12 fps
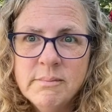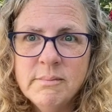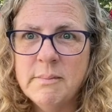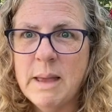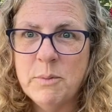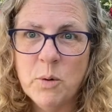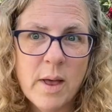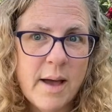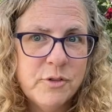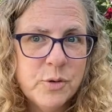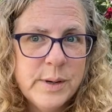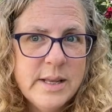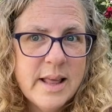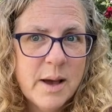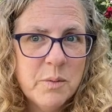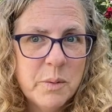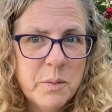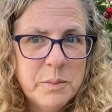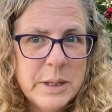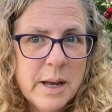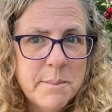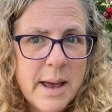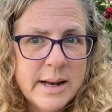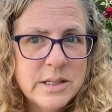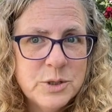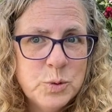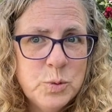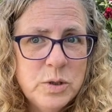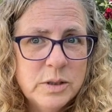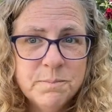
Maybe we'll have to read that one when we come back to school.